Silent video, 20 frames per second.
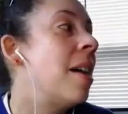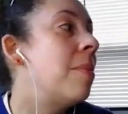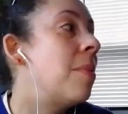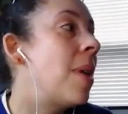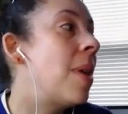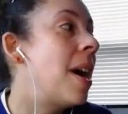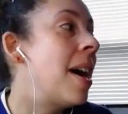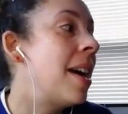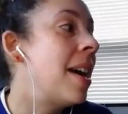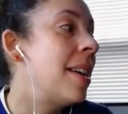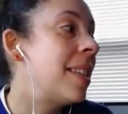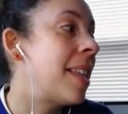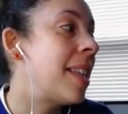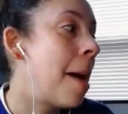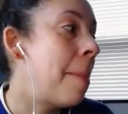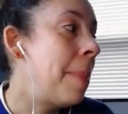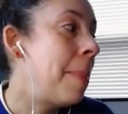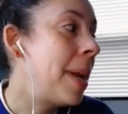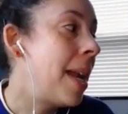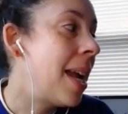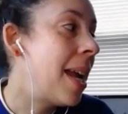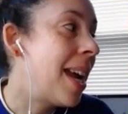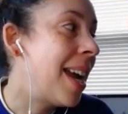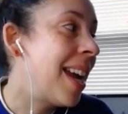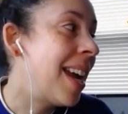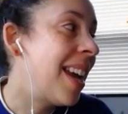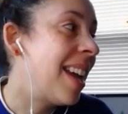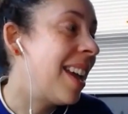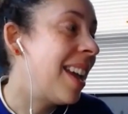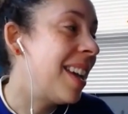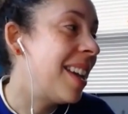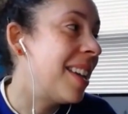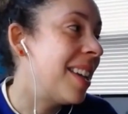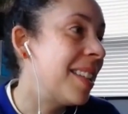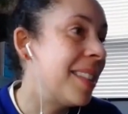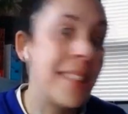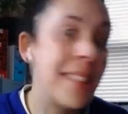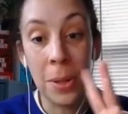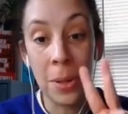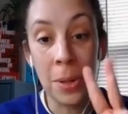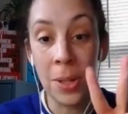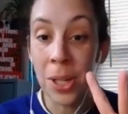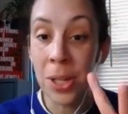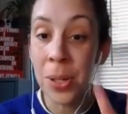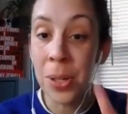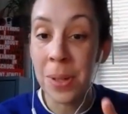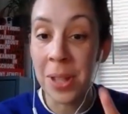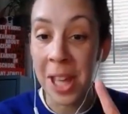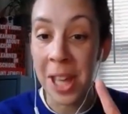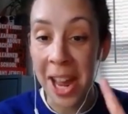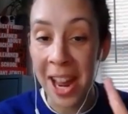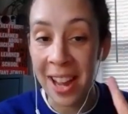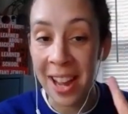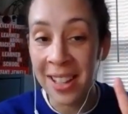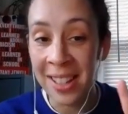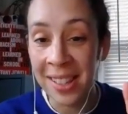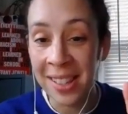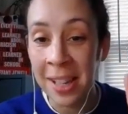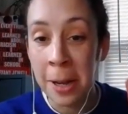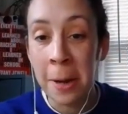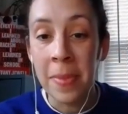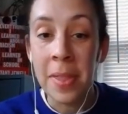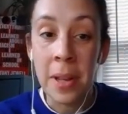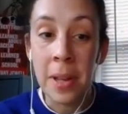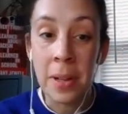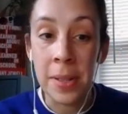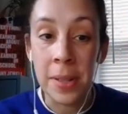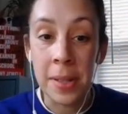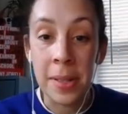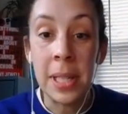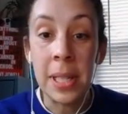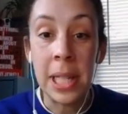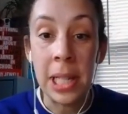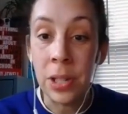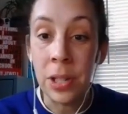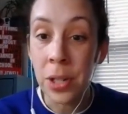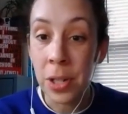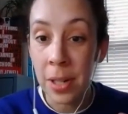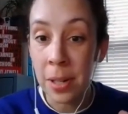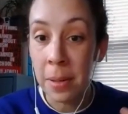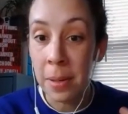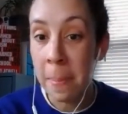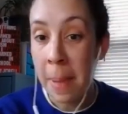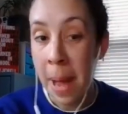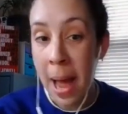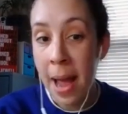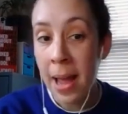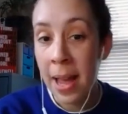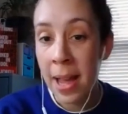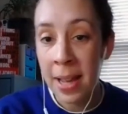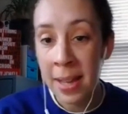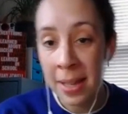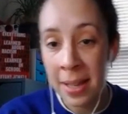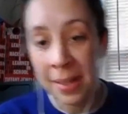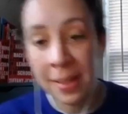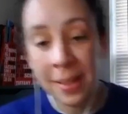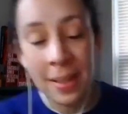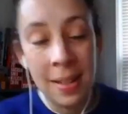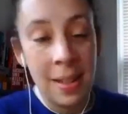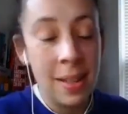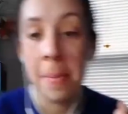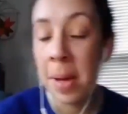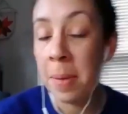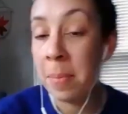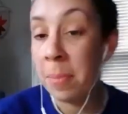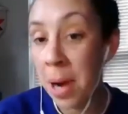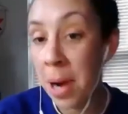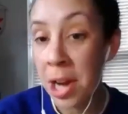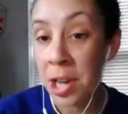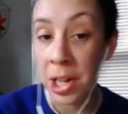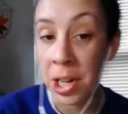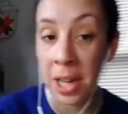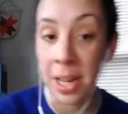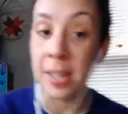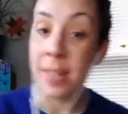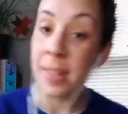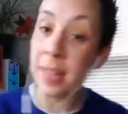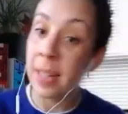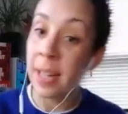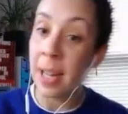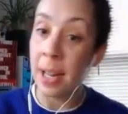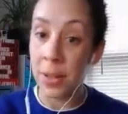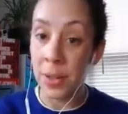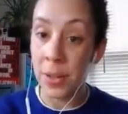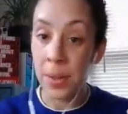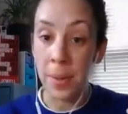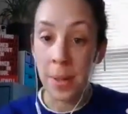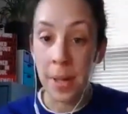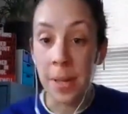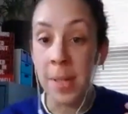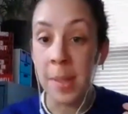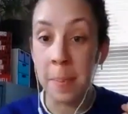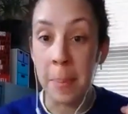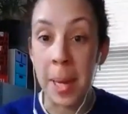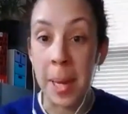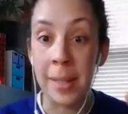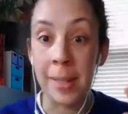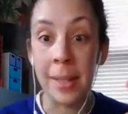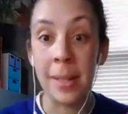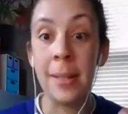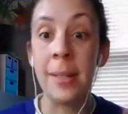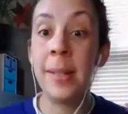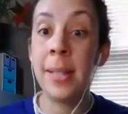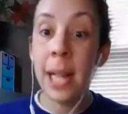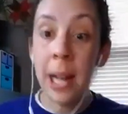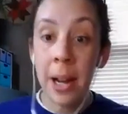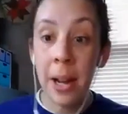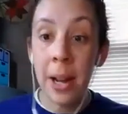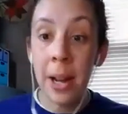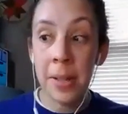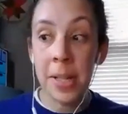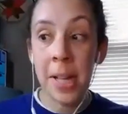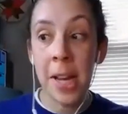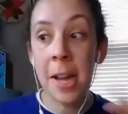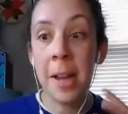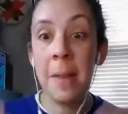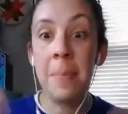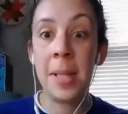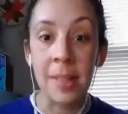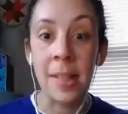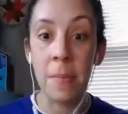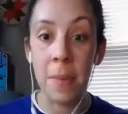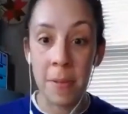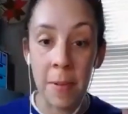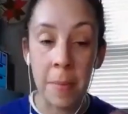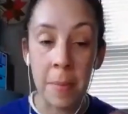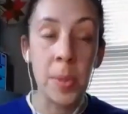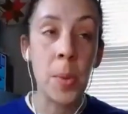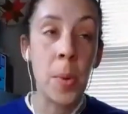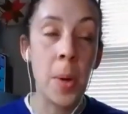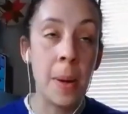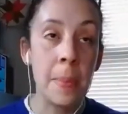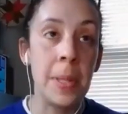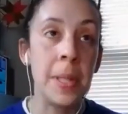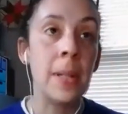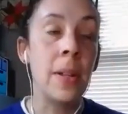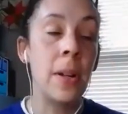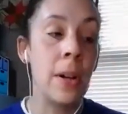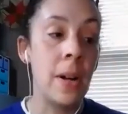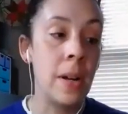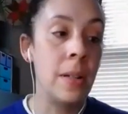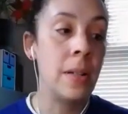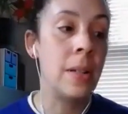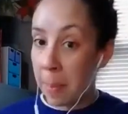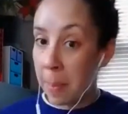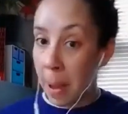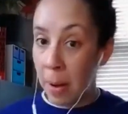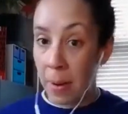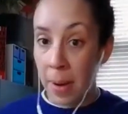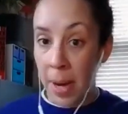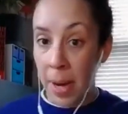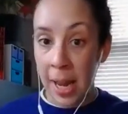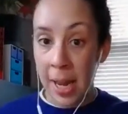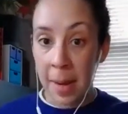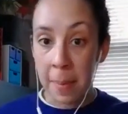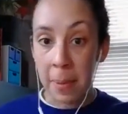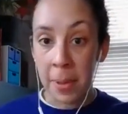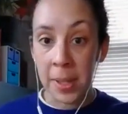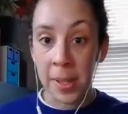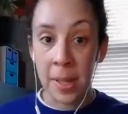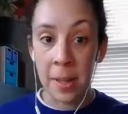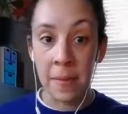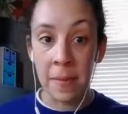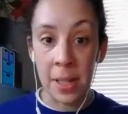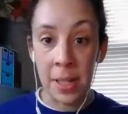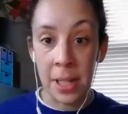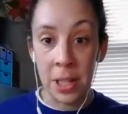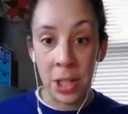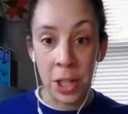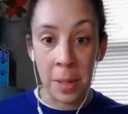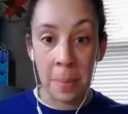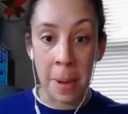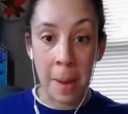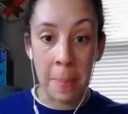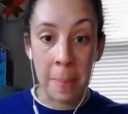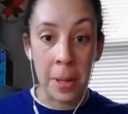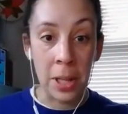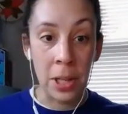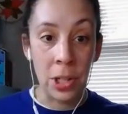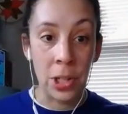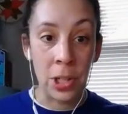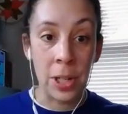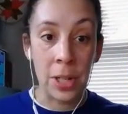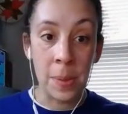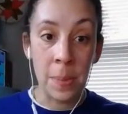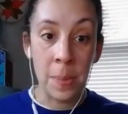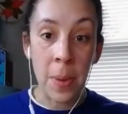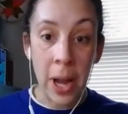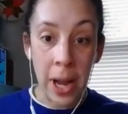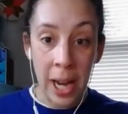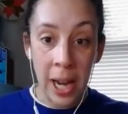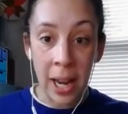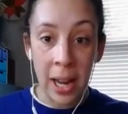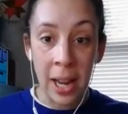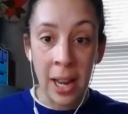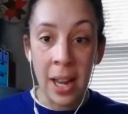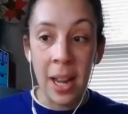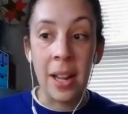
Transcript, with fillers: And what is happening is there's two things there's teacher bias, and prejudice against students based on stereotypes that we've absorbed and learned. About 80% of the teaching population is white.